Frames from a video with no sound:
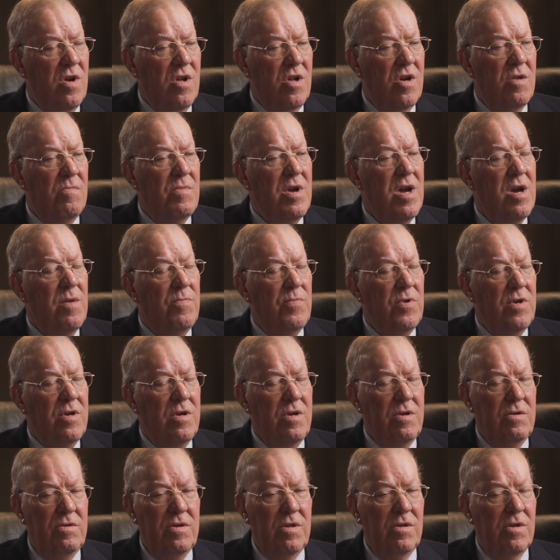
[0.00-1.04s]
I'm
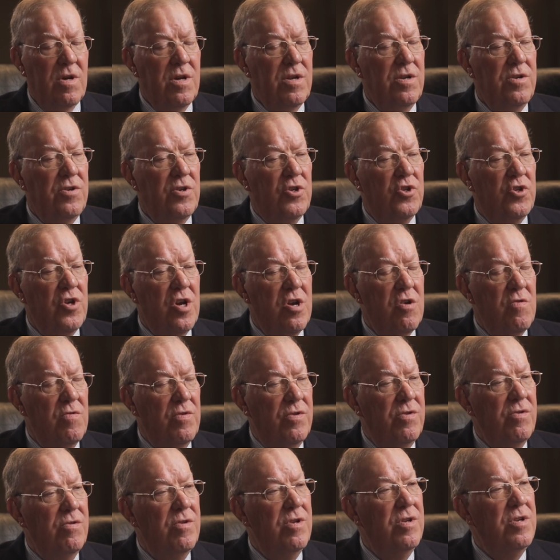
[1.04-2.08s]
happy, delighted to share
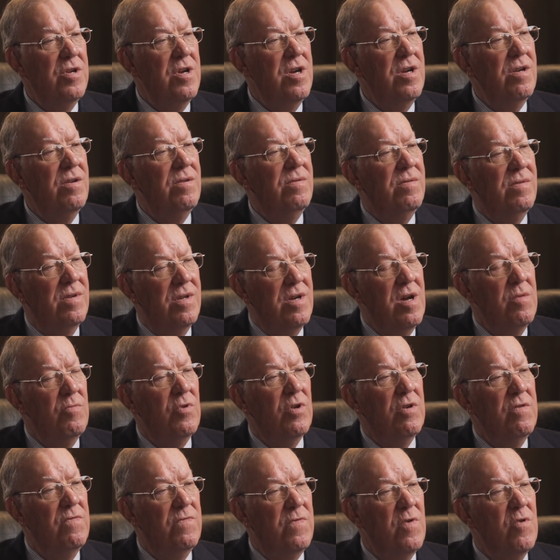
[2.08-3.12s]
with you today. I'm
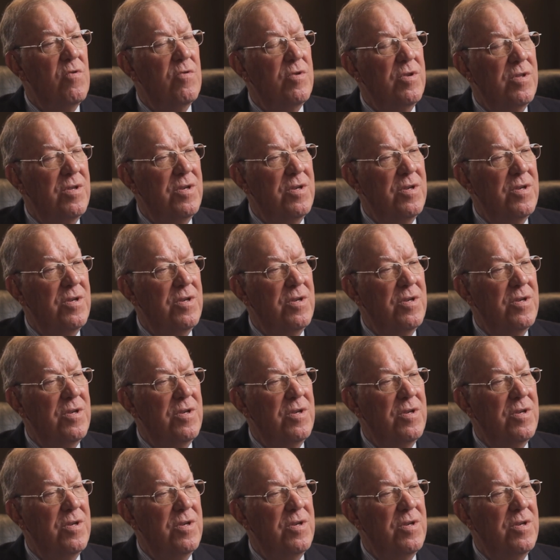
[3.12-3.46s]
looking forward to